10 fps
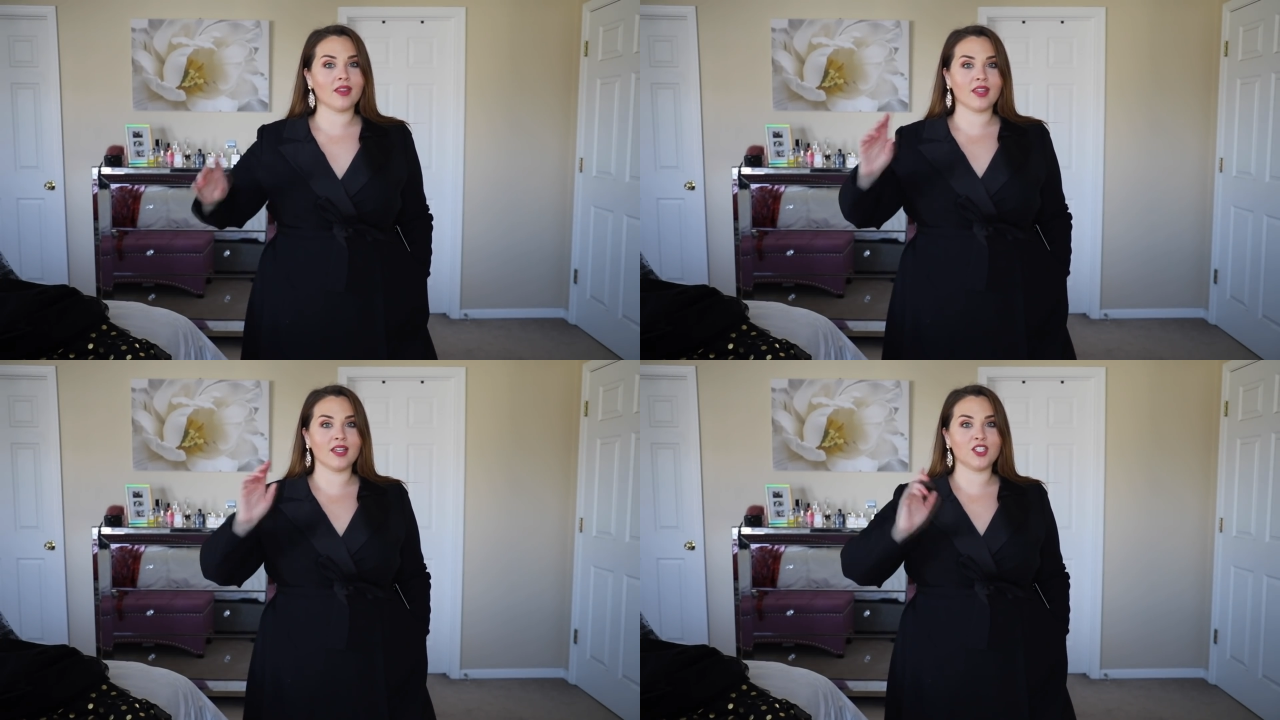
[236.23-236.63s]

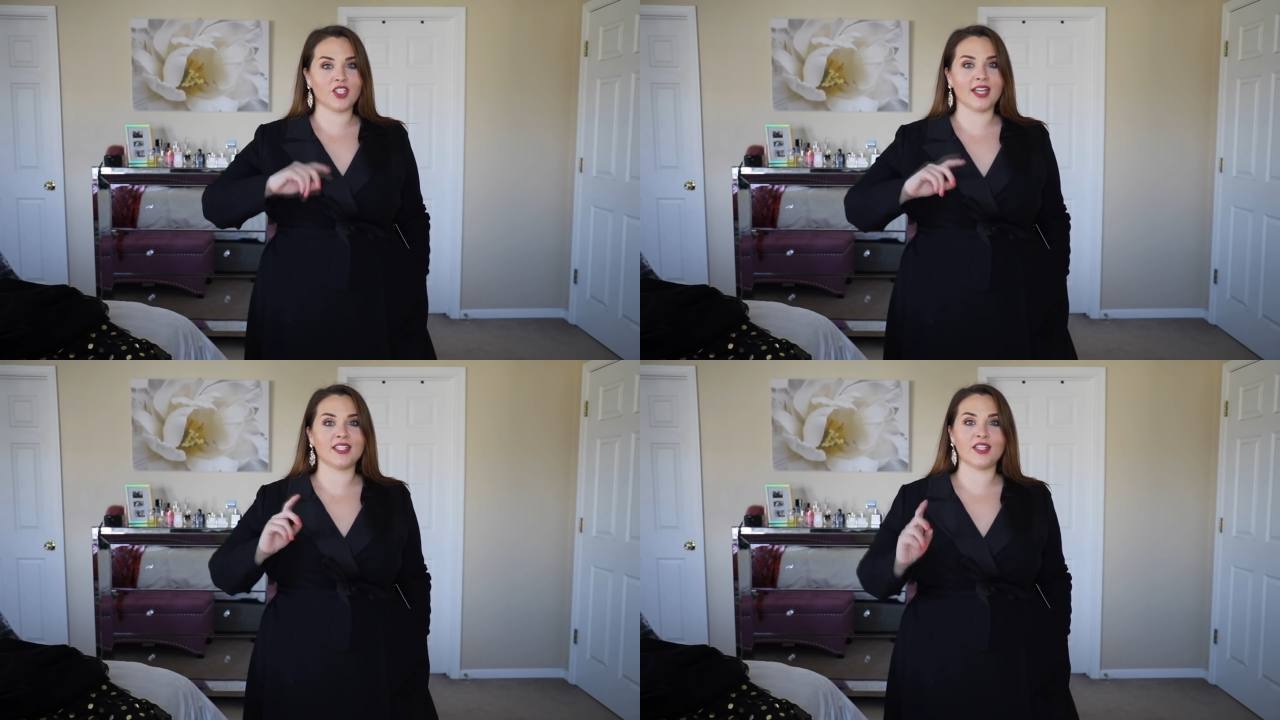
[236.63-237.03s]
the
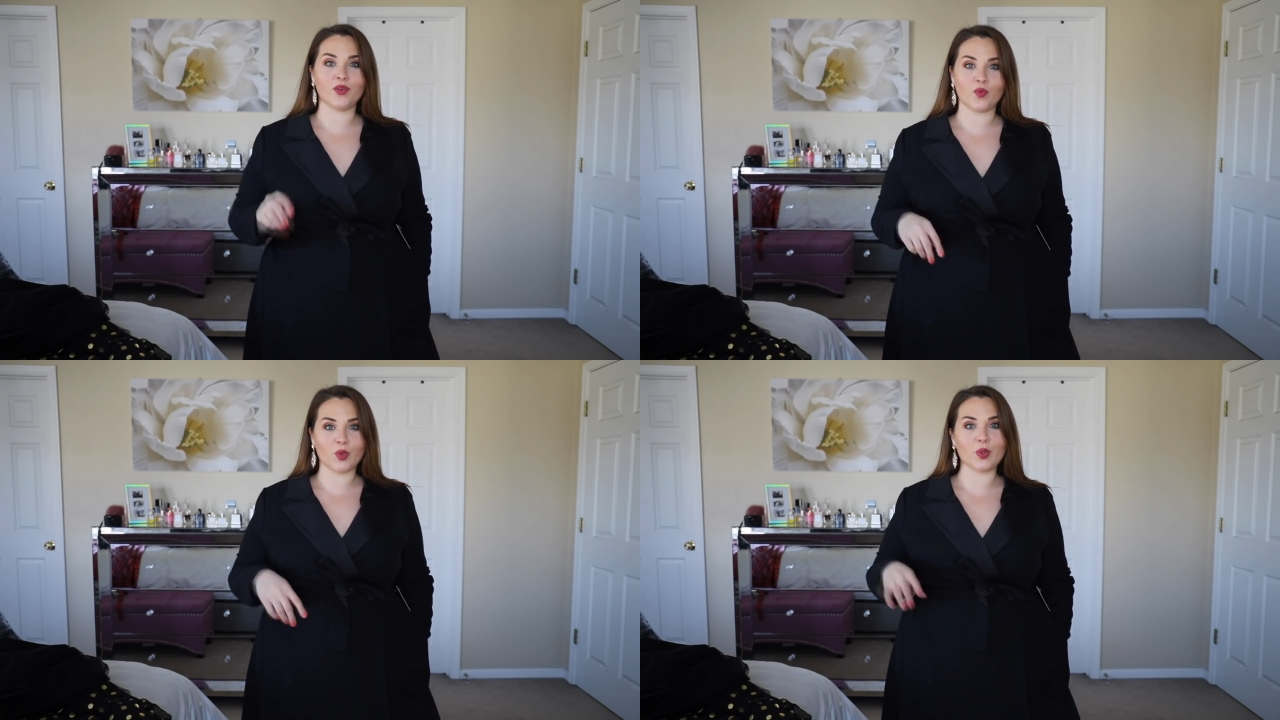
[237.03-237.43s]

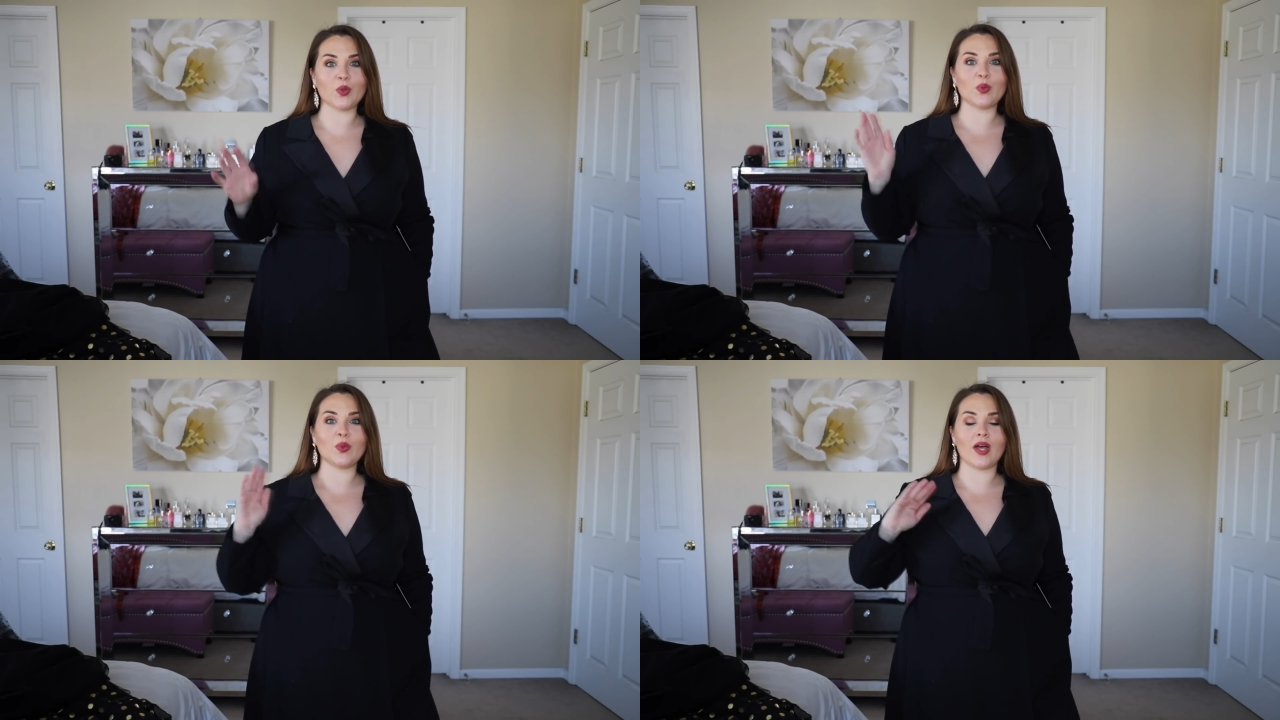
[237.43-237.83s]
Jason
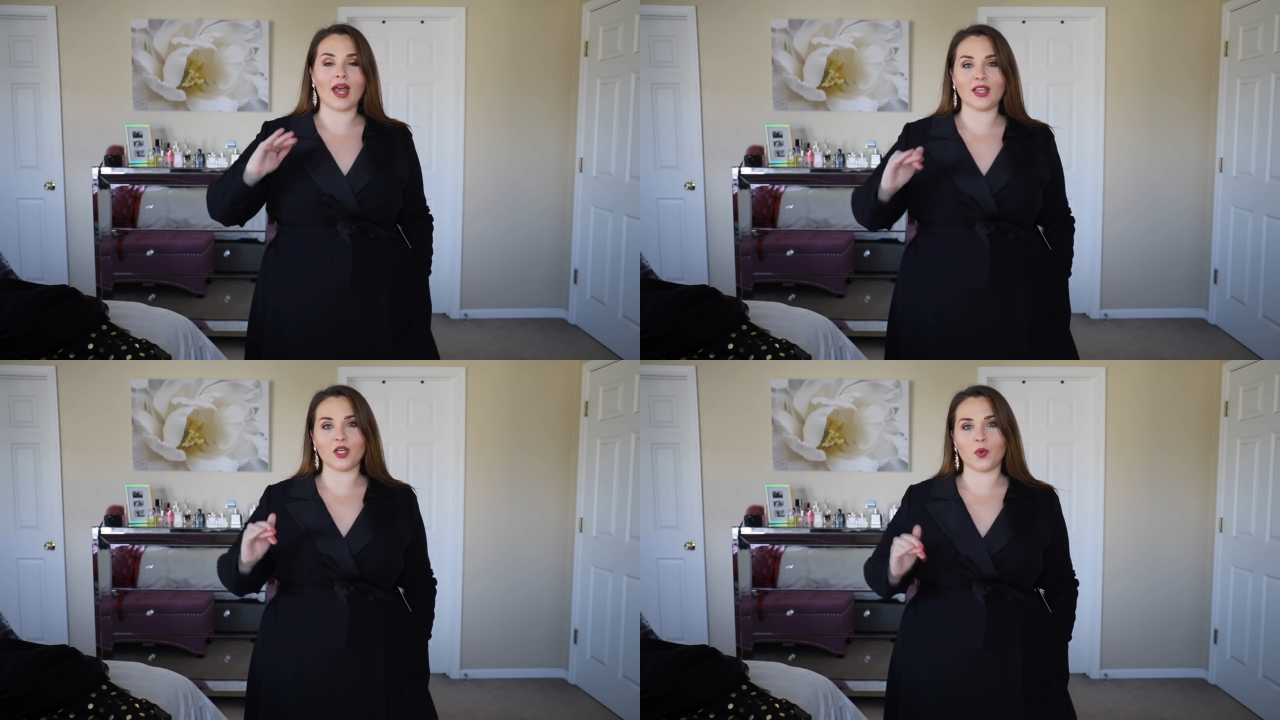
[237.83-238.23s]
Wu
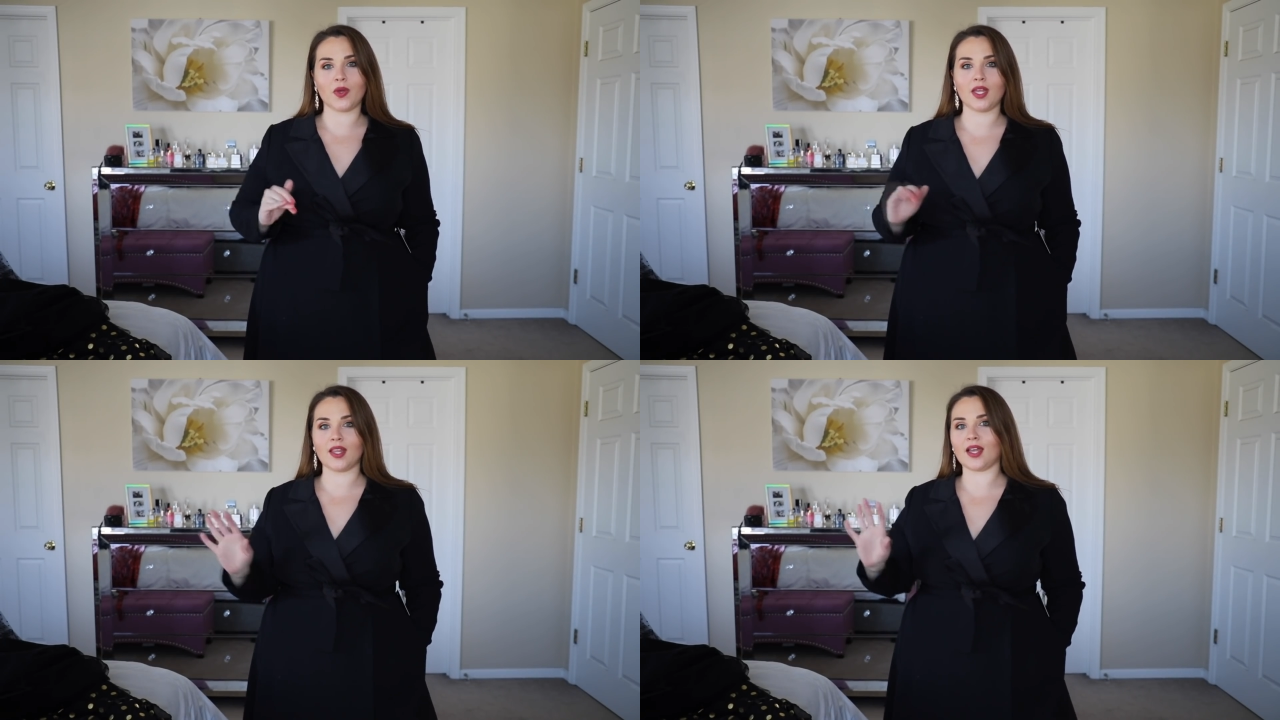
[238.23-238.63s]

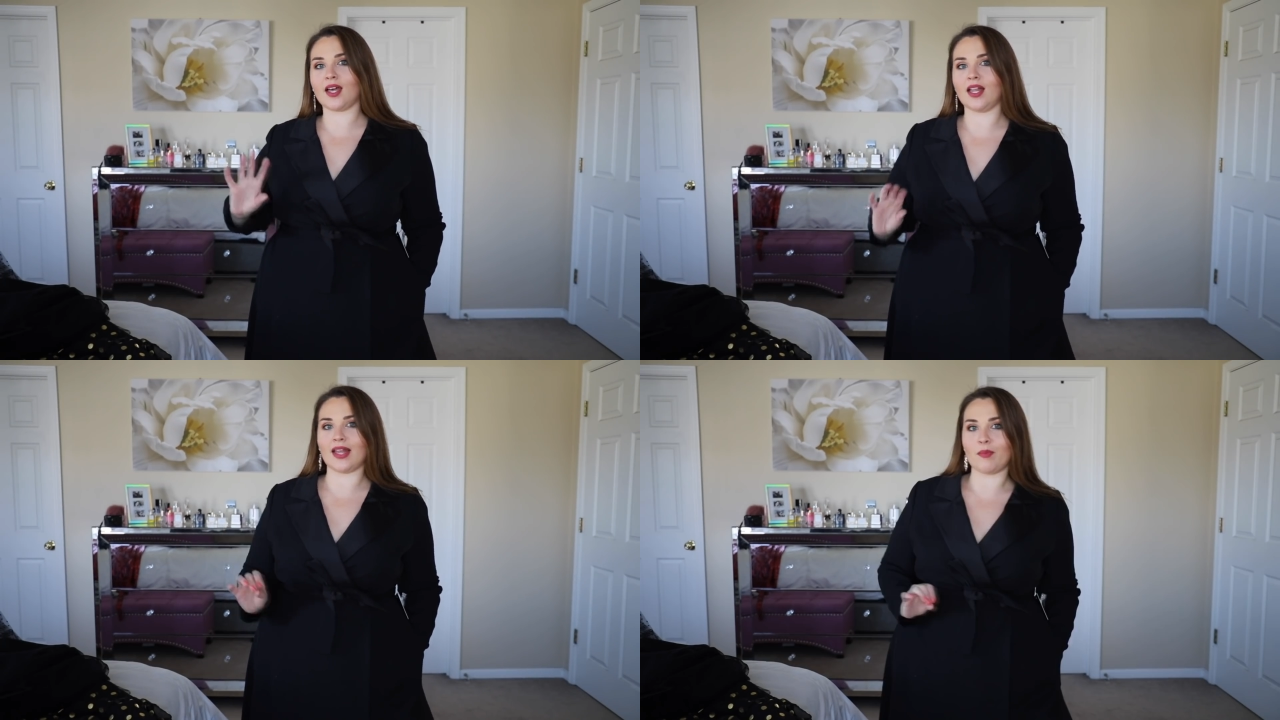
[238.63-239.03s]
Eloquii like
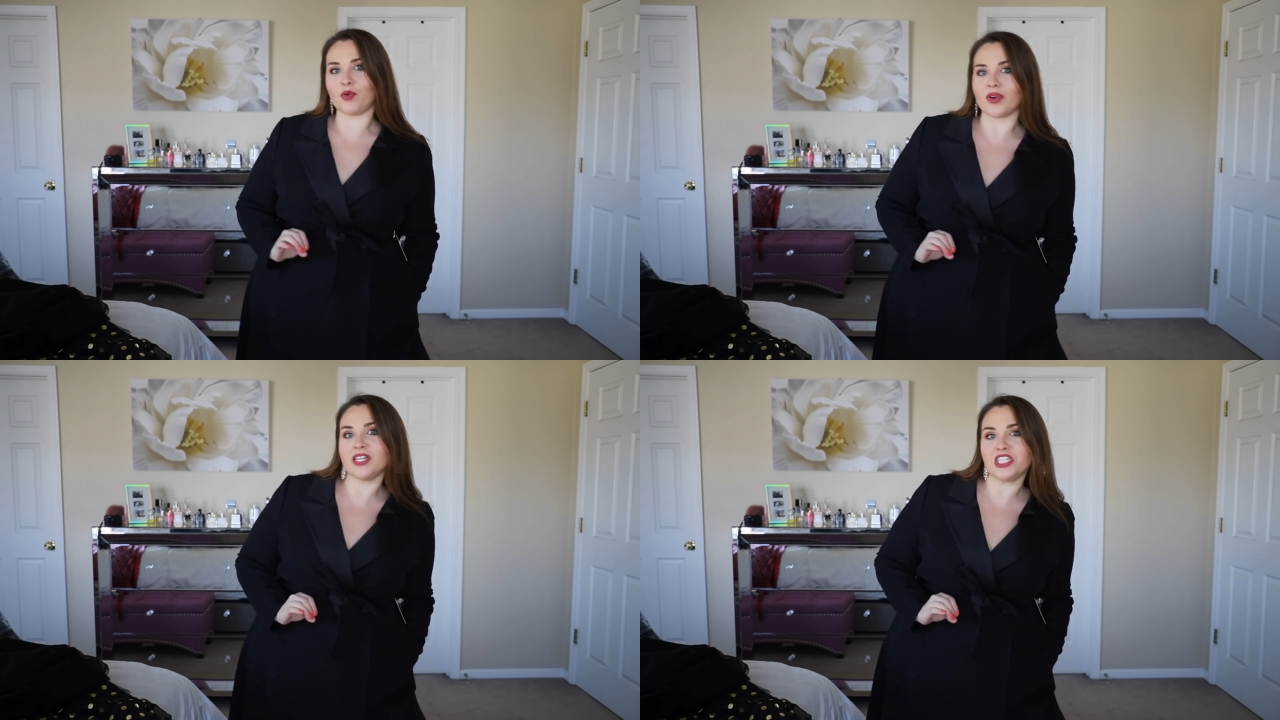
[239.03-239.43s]

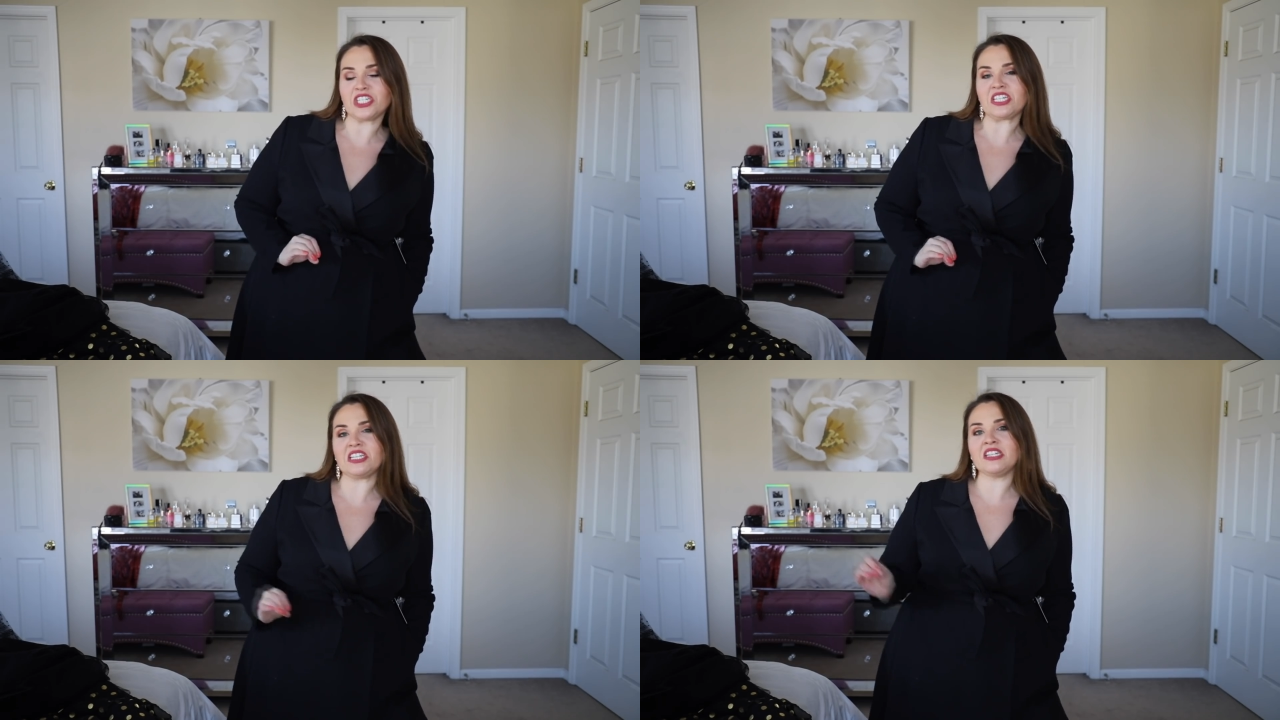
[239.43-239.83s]

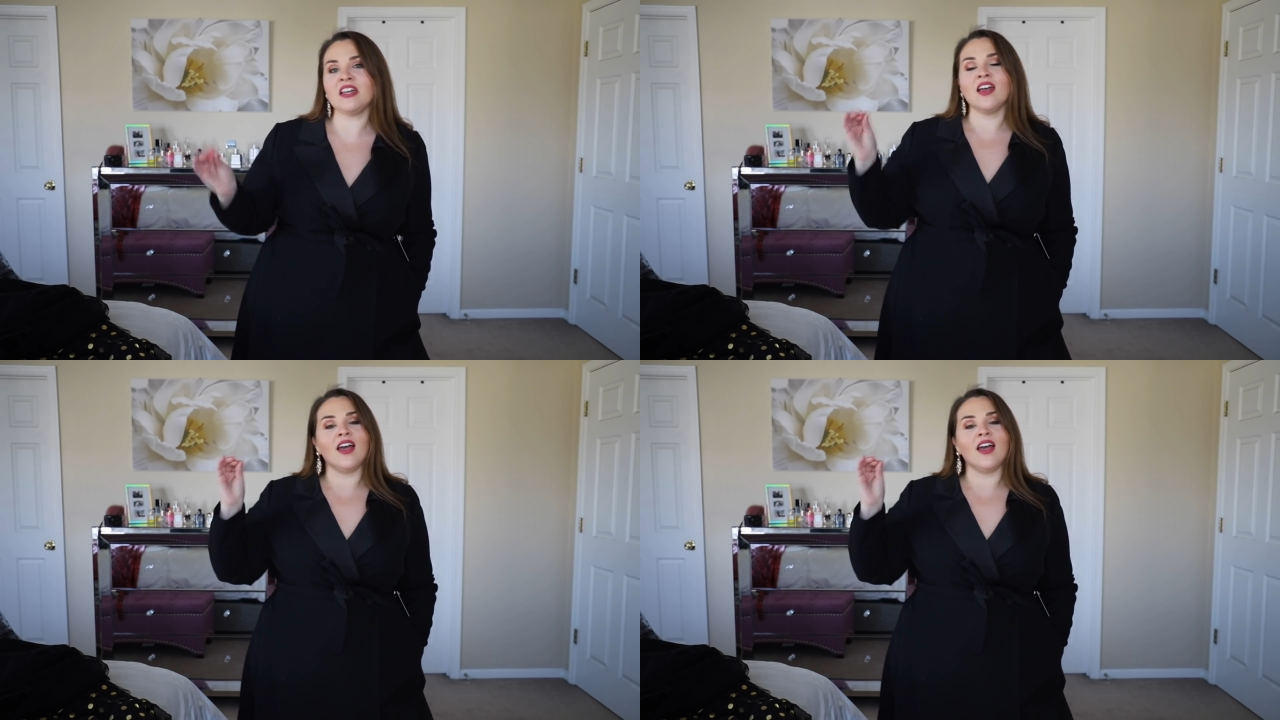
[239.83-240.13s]
collaboration.